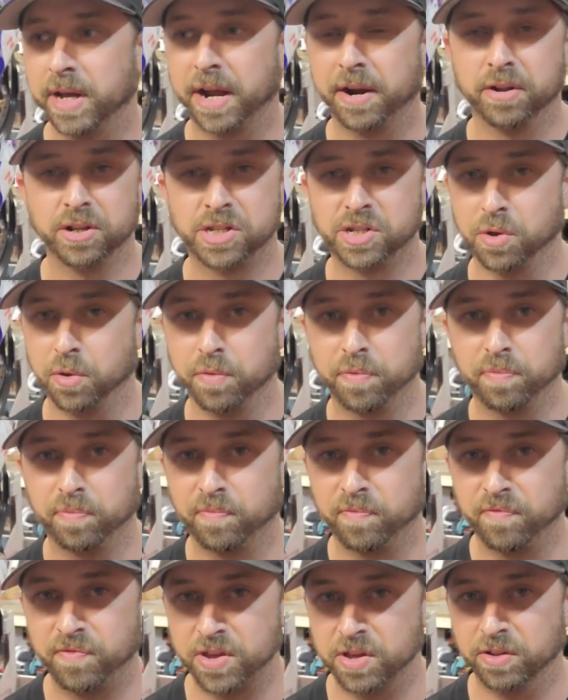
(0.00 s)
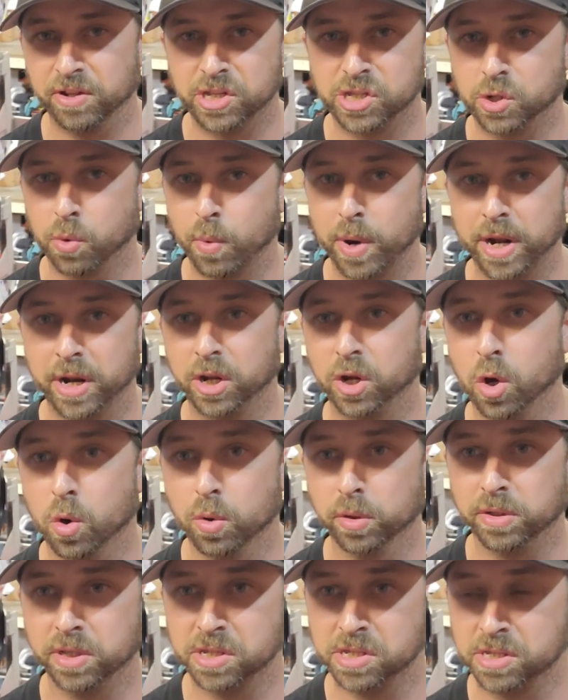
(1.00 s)
I just don't feel it's the way to
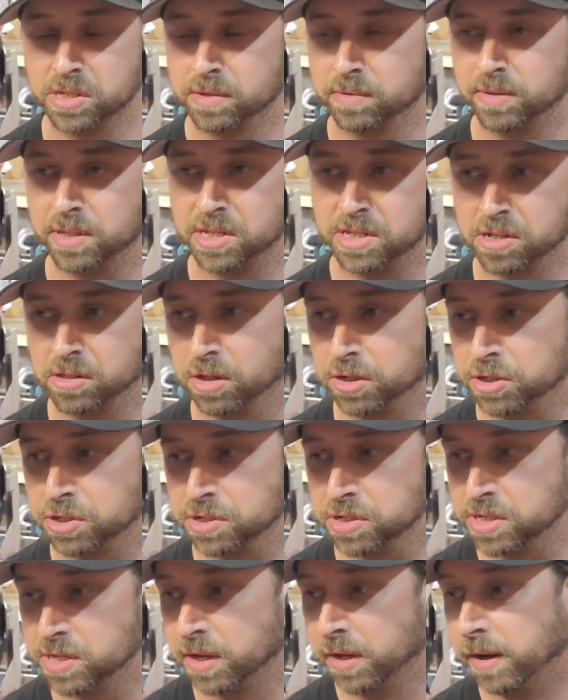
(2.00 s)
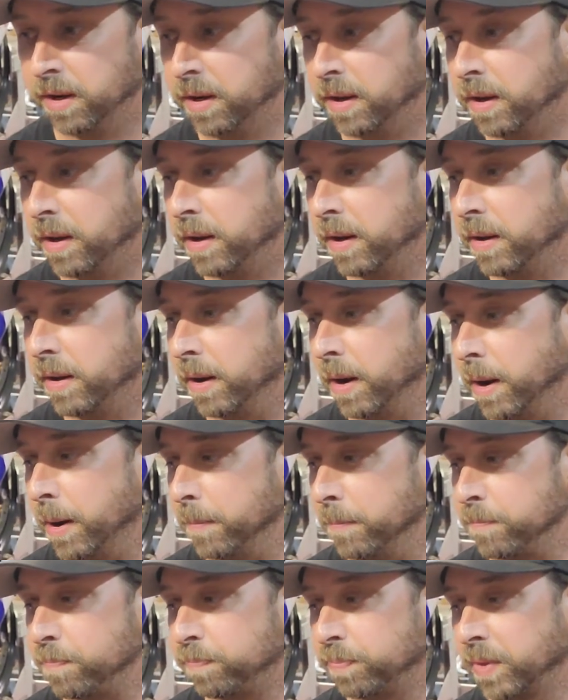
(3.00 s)
go with these clutches.
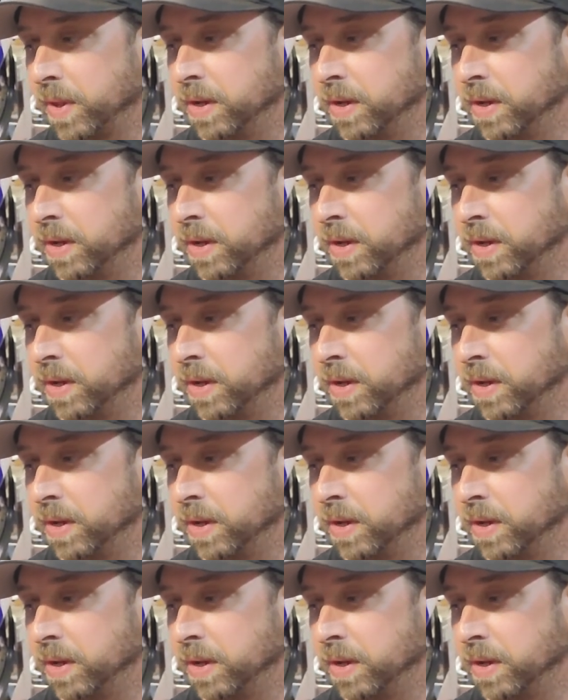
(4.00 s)
Like